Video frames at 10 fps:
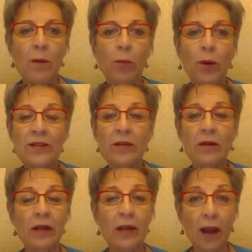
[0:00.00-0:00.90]

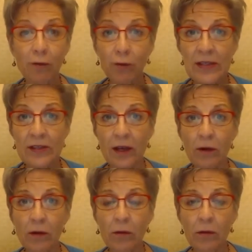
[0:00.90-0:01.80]
present in every
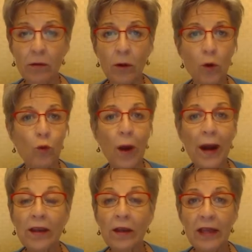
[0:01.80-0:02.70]
cell,
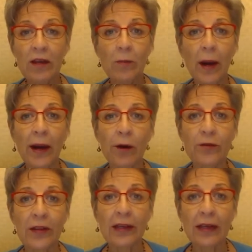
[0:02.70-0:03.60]
regulated by our
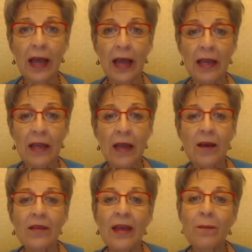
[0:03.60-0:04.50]
DNA,
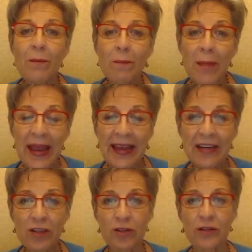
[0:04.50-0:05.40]
that
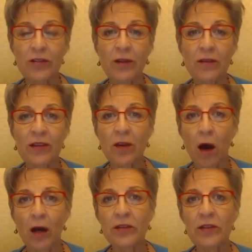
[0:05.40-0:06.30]
manages this
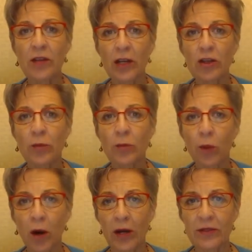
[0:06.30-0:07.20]
oxidation
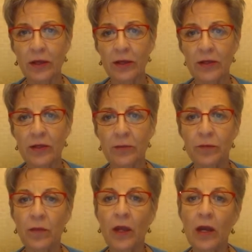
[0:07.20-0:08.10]
process.
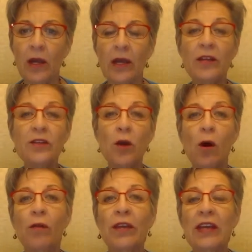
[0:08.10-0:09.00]
It is
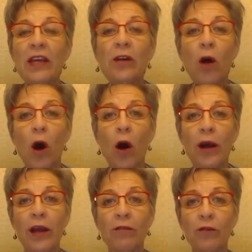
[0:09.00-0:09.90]
called the
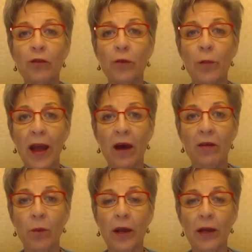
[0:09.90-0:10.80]
NRF2
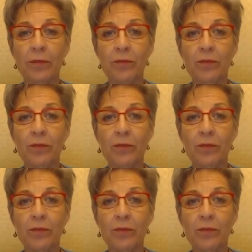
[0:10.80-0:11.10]
pathway.